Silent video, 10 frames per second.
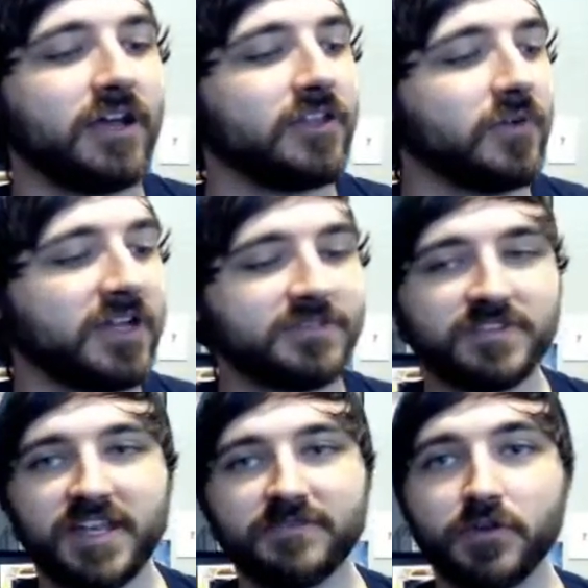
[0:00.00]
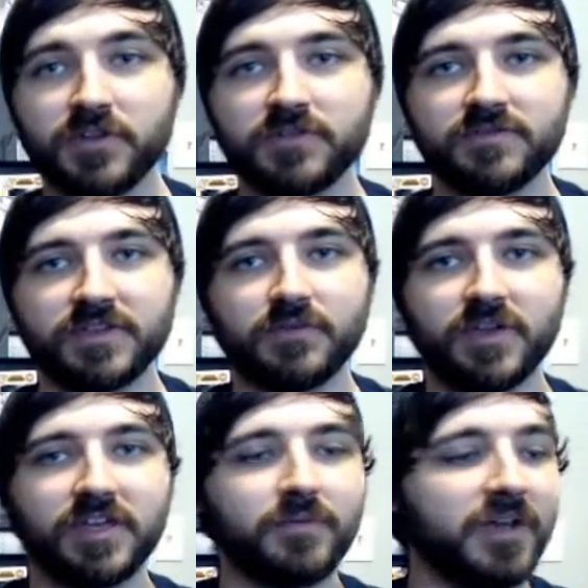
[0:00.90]
Otherwise, if it's not voted,
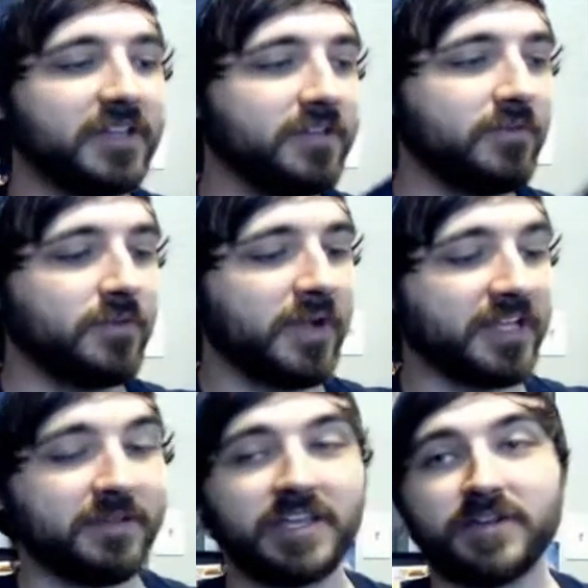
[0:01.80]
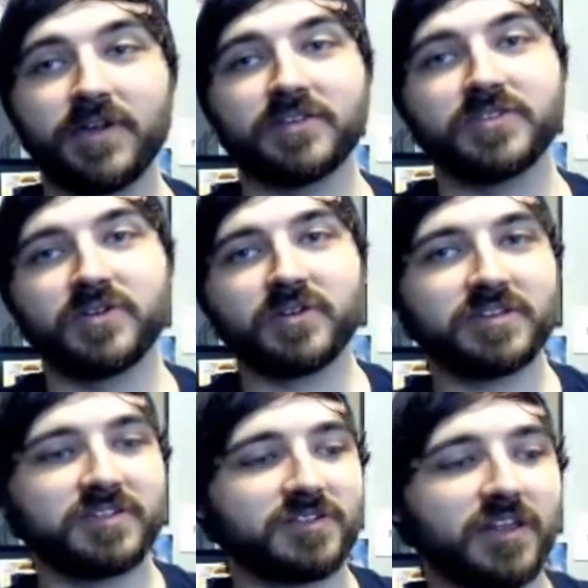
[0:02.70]
we might not get around to it,
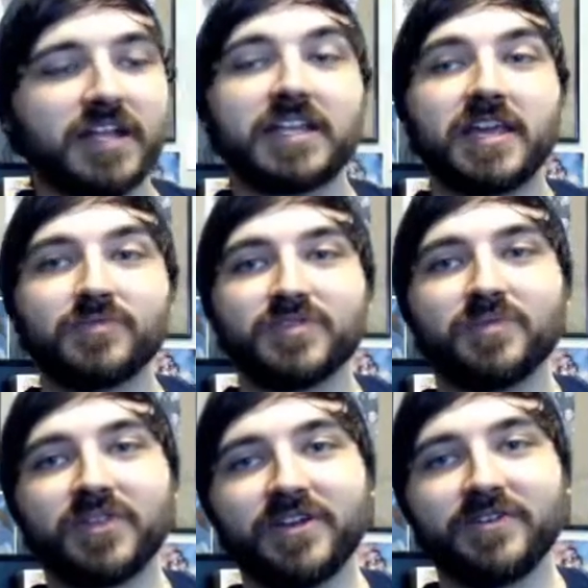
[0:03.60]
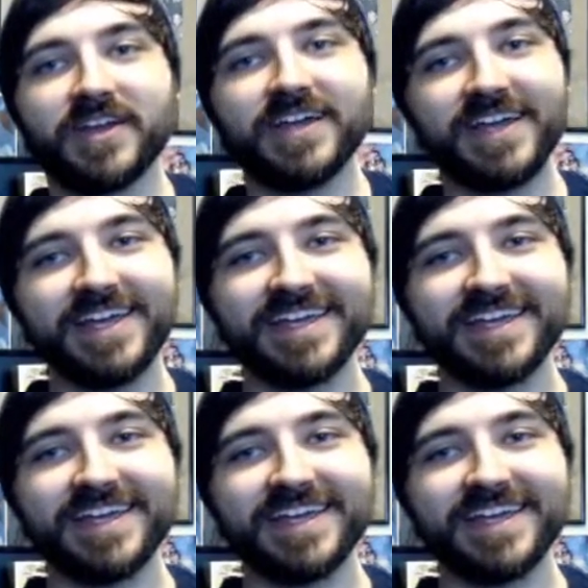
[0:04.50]
because there's a lot of games to play, right?